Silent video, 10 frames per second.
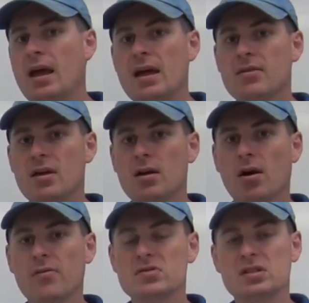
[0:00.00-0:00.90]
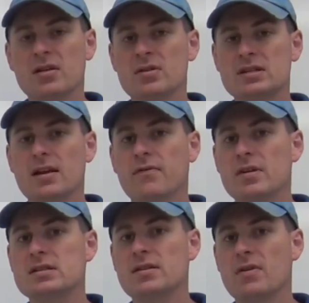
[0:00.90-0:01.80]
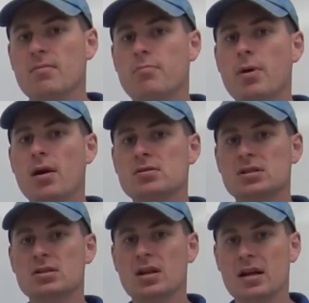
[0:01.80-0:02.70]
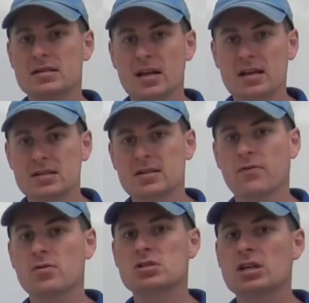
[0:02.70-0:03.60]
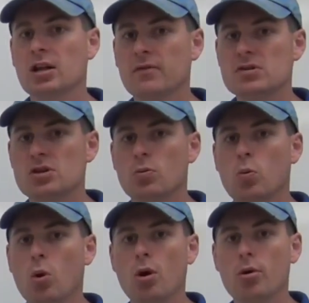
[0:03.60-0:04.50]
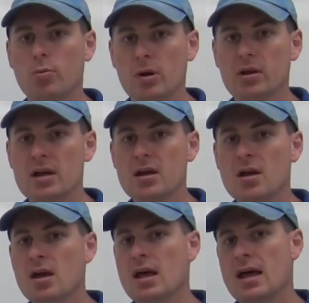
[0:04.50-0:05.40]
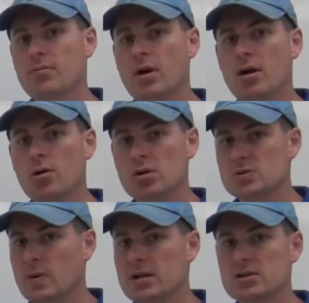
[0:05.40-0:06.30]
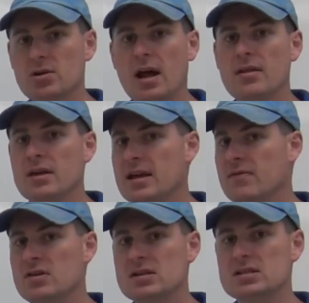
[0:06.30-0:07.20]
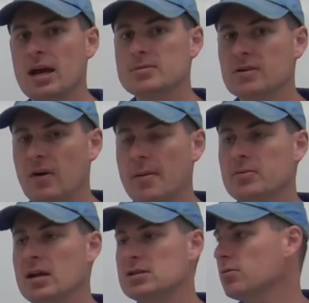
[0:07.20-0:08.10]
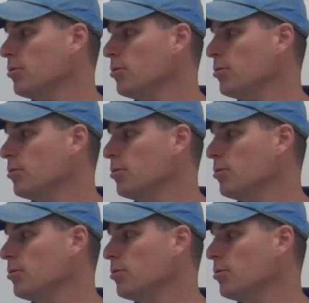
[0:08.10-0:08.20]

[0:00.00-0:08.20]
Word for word: And then all of a sudden, the Tet Offensive embarrasses the United States. It's the first television war, really, where correspondents are nightly giving these types of updates